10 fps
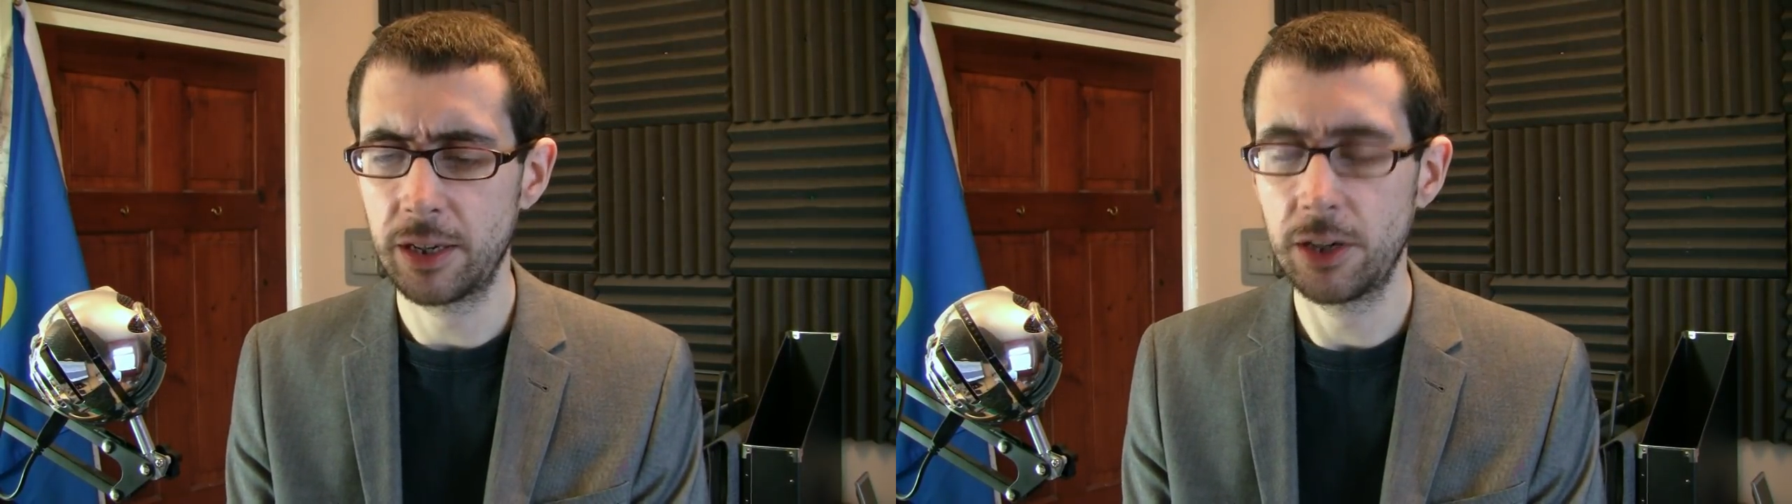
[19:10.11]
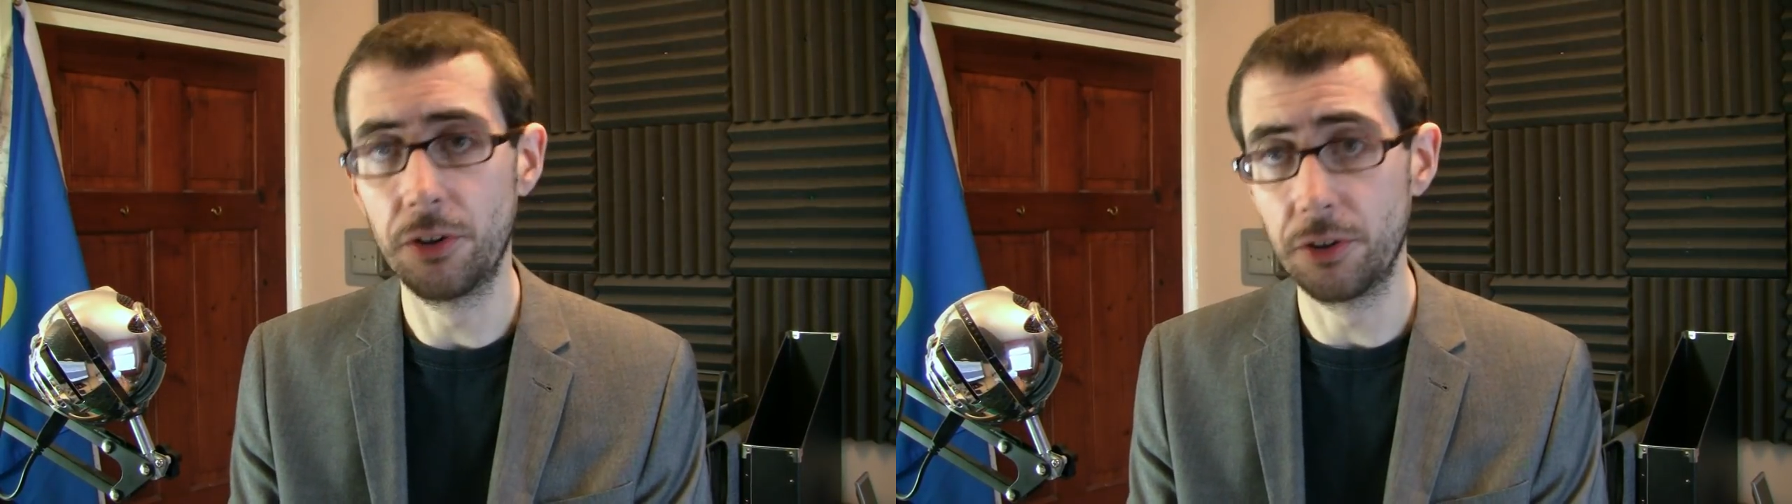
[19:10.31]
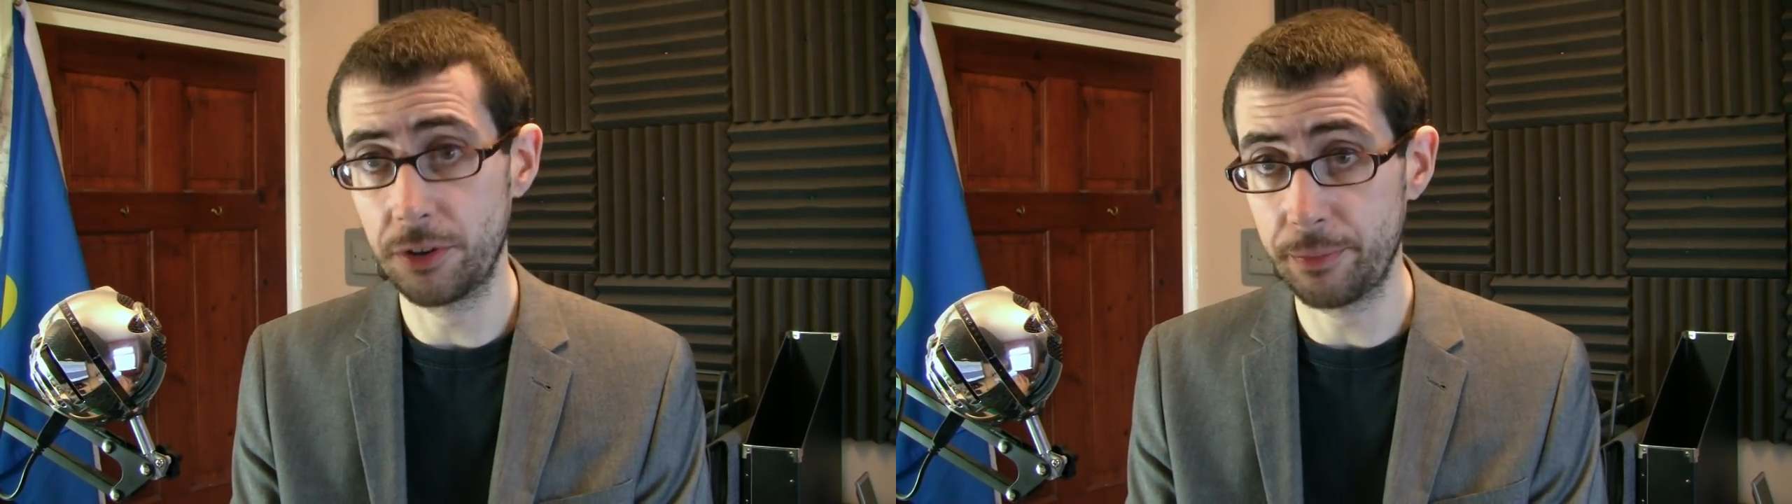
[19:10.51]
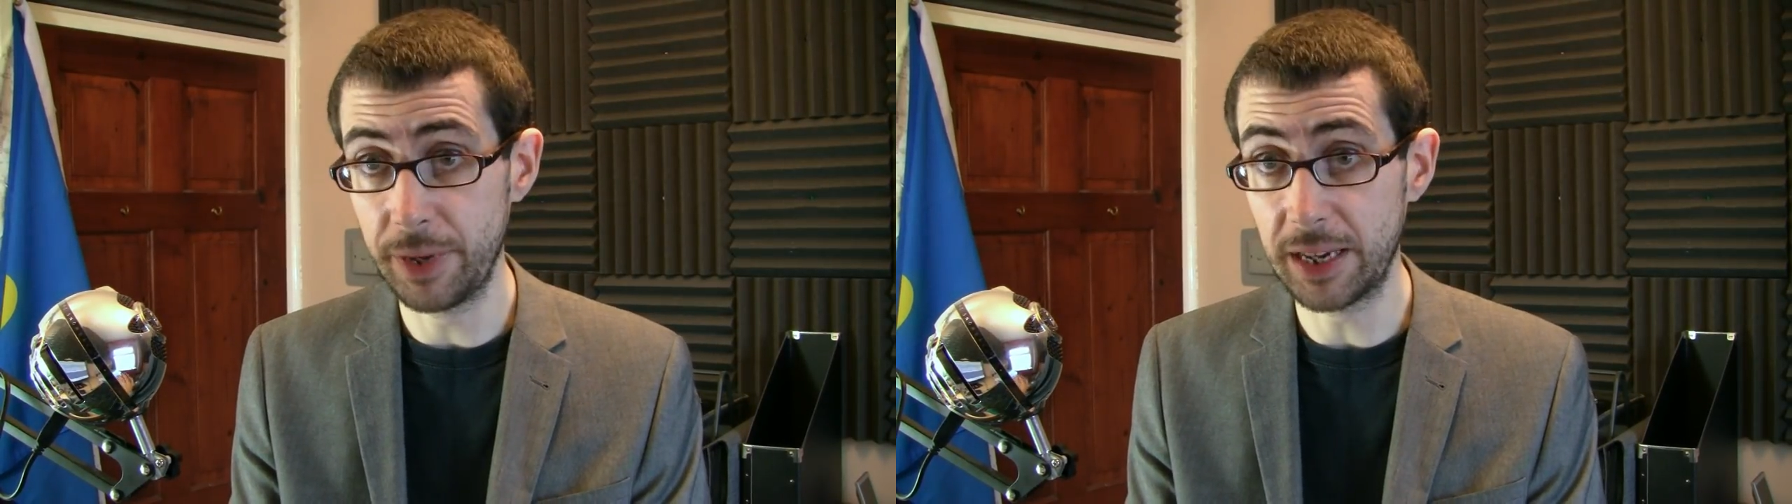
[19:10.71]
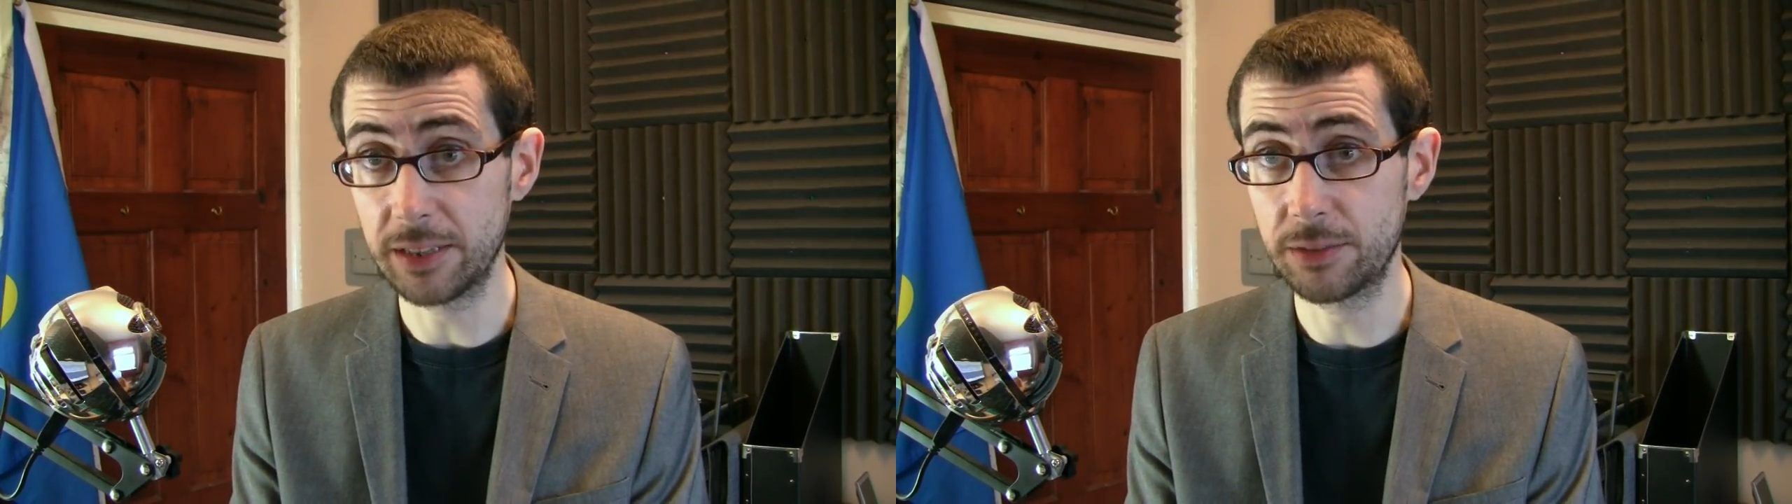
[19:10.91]
not the
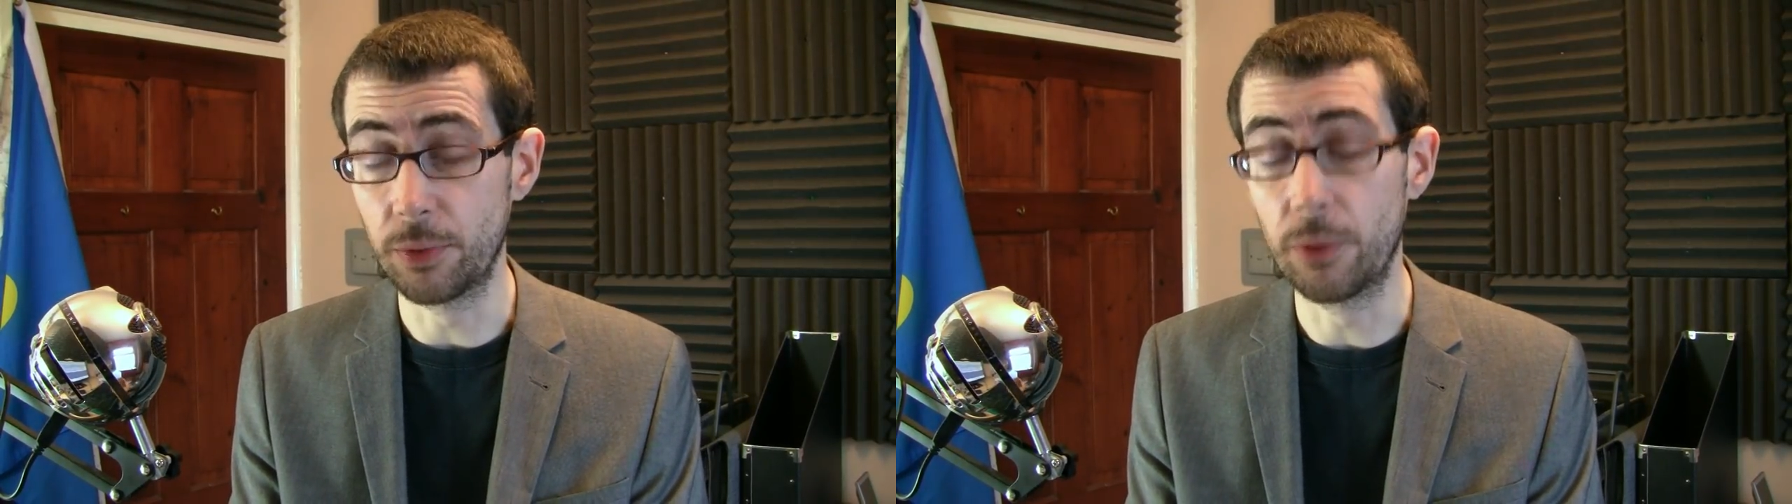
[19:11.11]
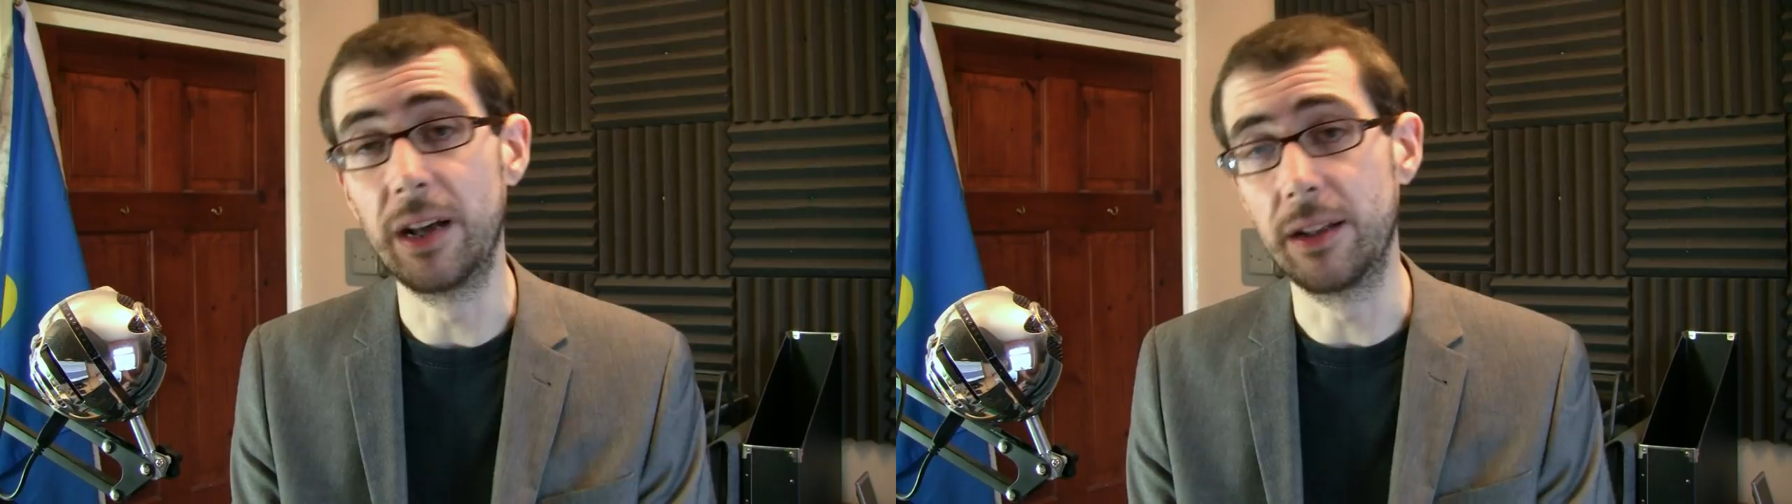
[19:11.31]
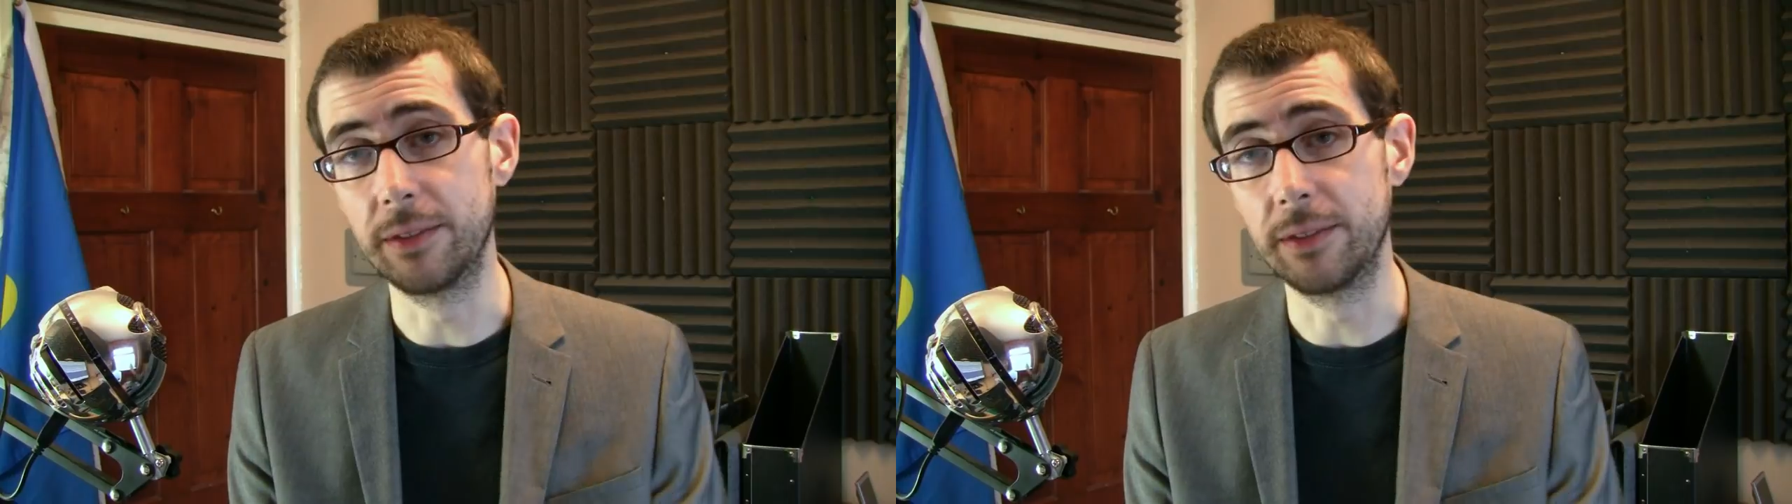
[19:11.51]
biggest, well,